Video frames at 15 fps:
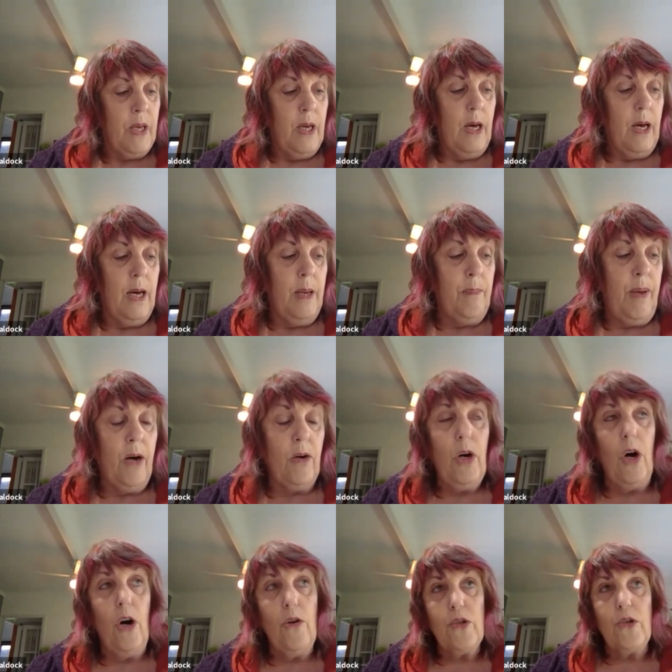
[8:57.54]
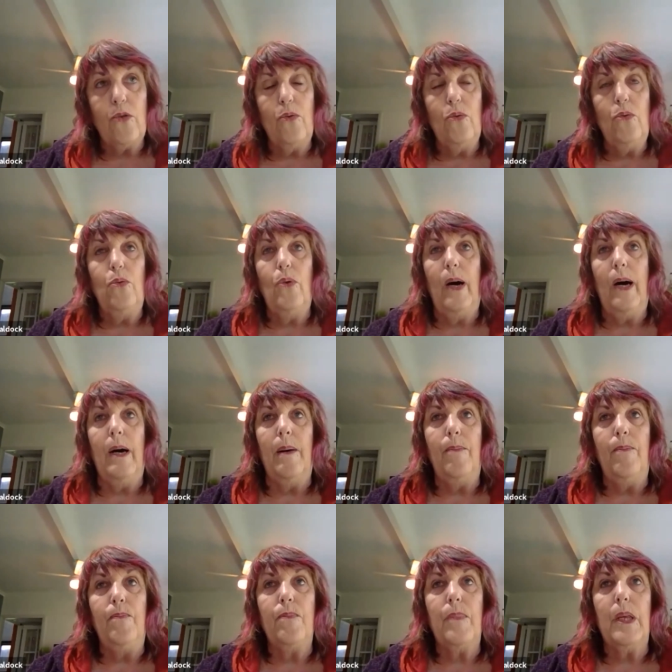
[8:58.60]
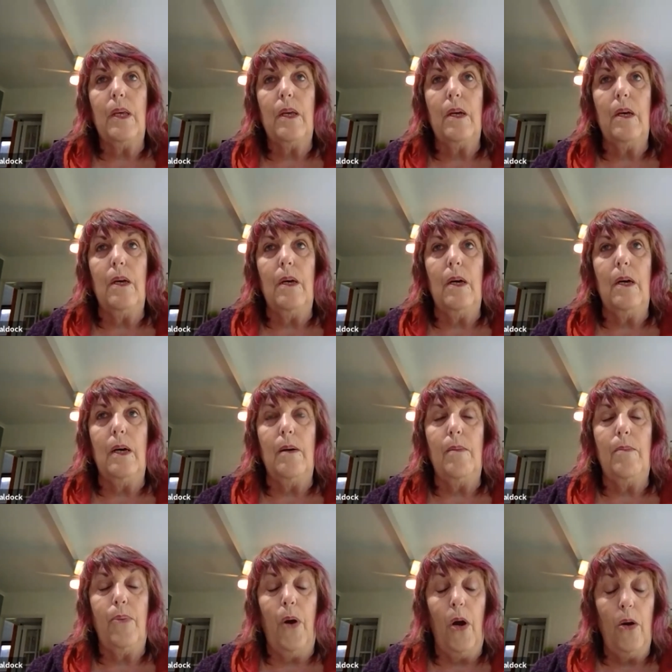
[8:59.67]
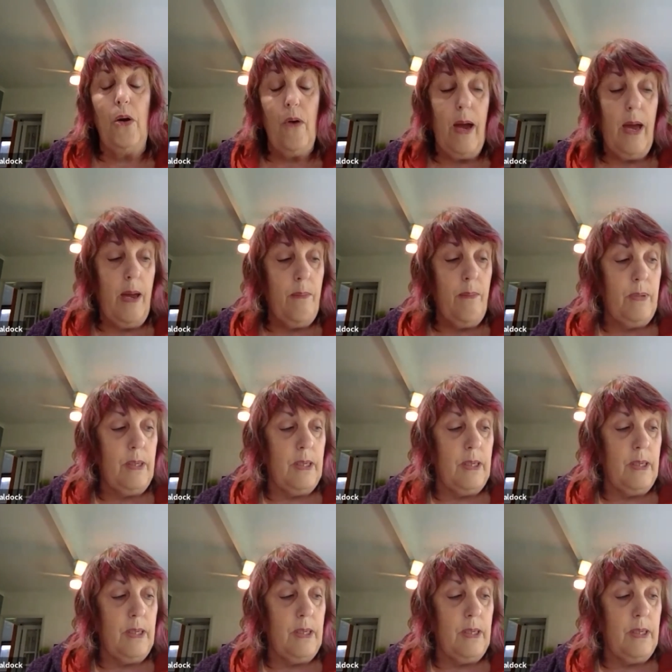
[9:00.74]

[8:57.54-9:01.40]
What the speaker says: Our cultural program